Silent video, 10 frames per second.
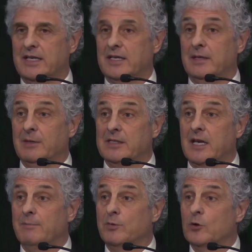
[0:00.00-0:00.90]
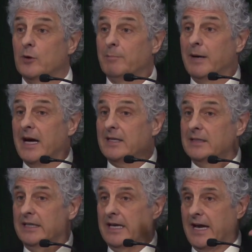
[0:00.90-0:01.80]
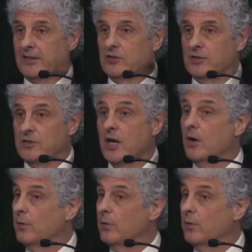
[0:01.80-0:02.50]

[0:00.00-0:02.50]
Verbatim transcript: they can imitate pure bodily actions